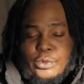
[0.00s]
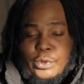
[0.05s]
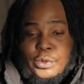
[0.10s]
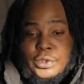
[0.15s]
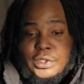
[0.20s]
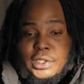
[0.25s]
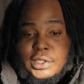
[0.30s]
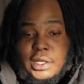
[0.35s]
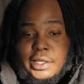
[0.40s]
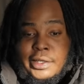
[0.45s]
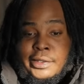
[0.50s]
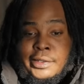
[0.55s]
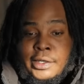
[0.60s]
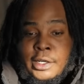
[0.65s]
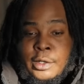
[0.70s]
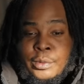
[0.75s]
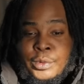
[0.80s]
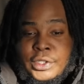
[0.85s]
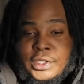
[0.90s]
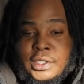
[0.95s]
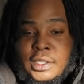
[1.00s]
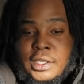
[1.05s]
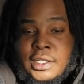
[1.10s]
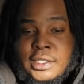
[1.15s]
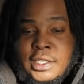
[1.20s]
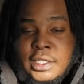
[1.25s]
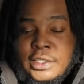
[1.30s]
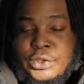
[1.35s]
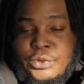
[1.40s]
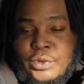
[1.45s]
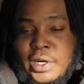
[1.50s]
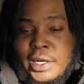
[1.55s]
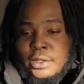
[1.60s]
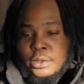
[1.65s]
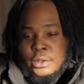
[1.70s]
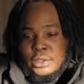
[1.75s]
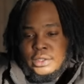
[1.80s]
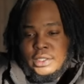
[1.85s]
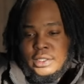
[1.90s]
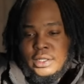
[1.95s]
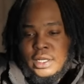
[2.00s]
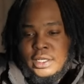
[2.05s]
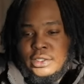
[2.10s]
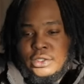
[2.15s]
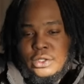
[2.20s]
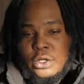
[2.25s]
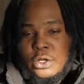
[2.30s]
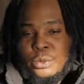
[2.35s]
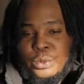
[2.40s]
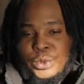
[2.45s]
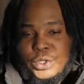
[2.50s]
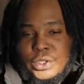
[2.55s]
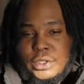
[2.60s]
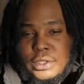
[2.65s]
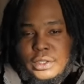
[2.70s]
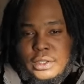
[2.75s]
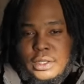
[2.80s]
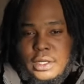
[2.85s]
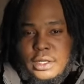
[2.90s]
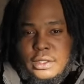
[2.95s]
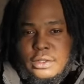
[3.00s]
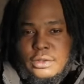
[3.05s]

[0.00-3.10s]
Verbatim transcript: we was just linking up and shit like that, just regular shit, like just homie shit, like